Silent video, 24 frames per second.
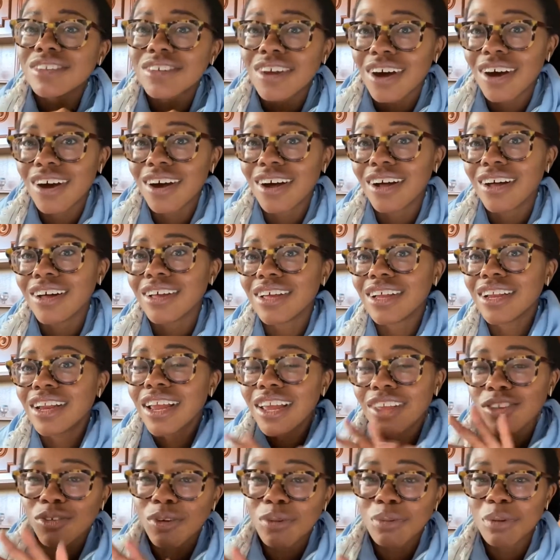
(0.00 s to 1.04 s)
called,
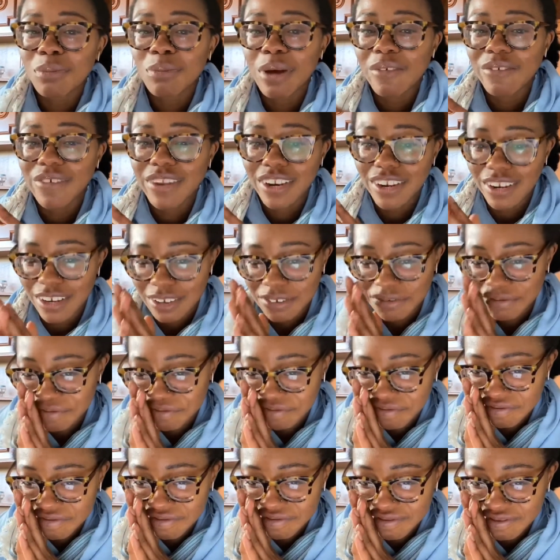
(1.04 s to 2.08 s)
interrupted my video.
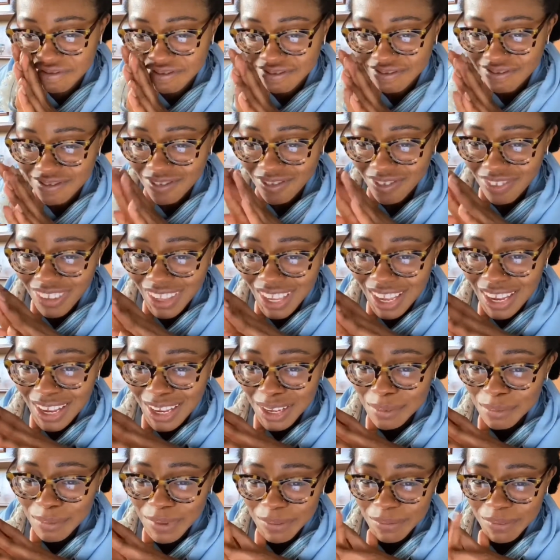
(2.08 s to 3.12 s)

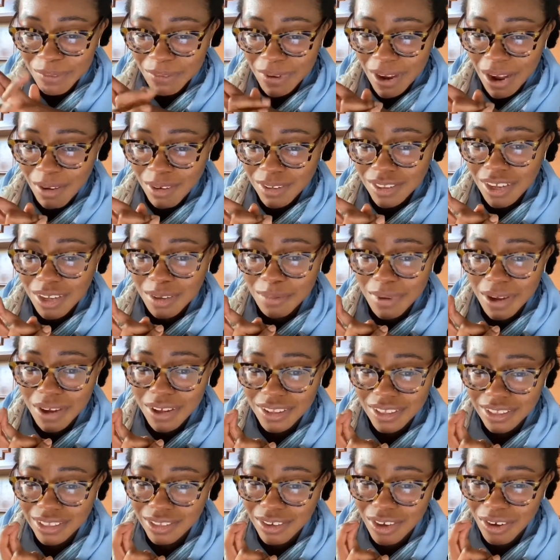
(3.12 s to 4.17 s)
But I was talking about
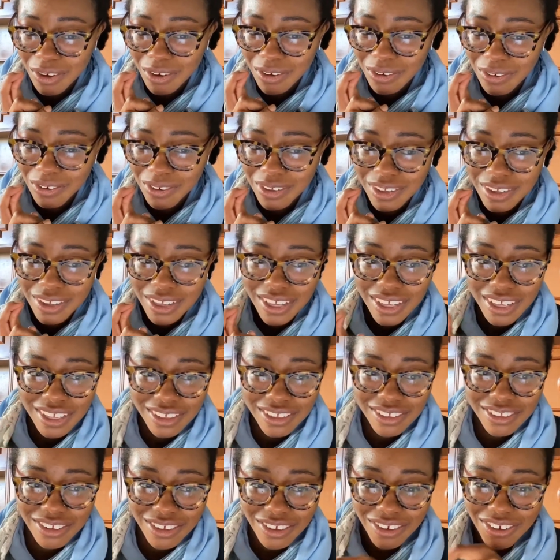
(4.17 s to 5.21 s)
Alyssa Cole.
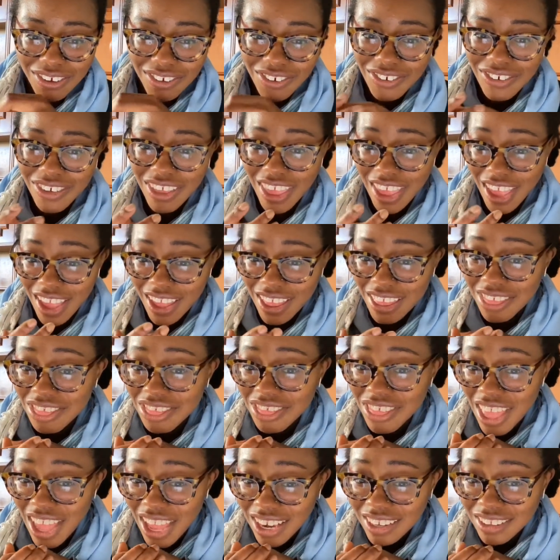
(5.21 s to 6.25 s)
So yeah,
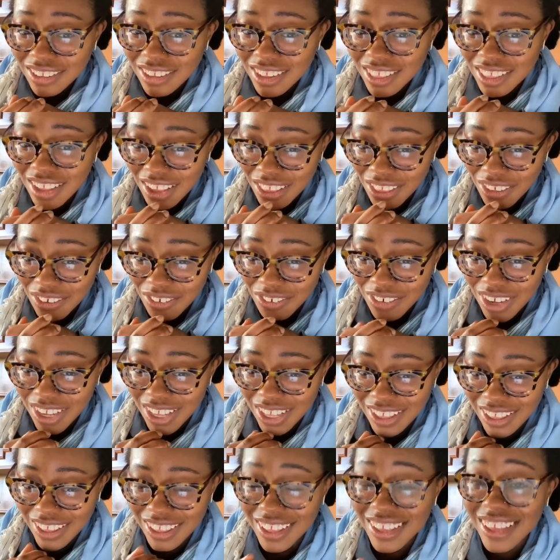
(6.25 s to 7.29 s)
that is another
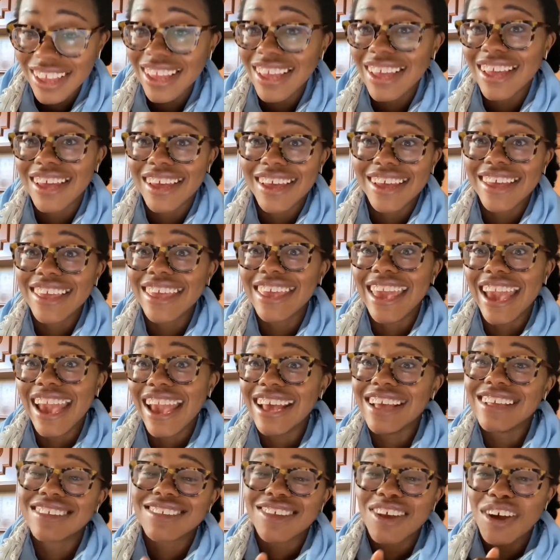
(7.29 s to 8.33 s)
one.
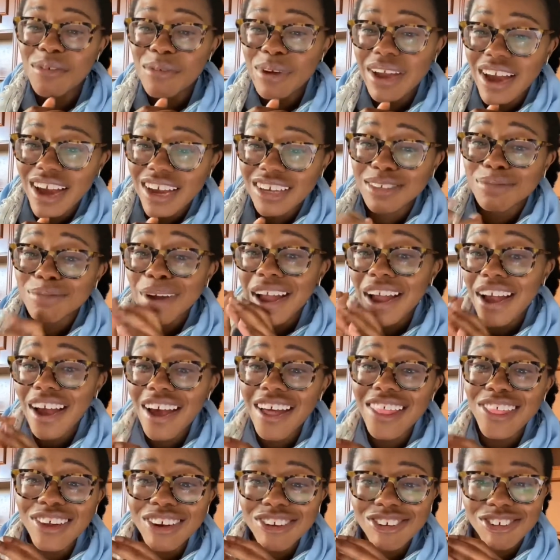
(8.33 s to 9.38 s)
Yes. Oh my gosh, my
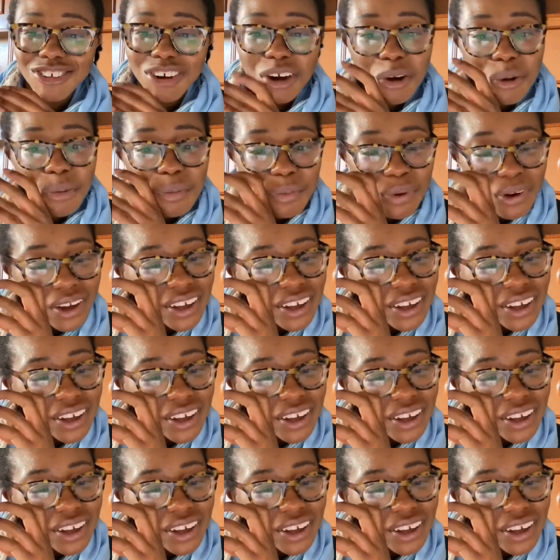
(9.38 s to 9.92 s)
other trope,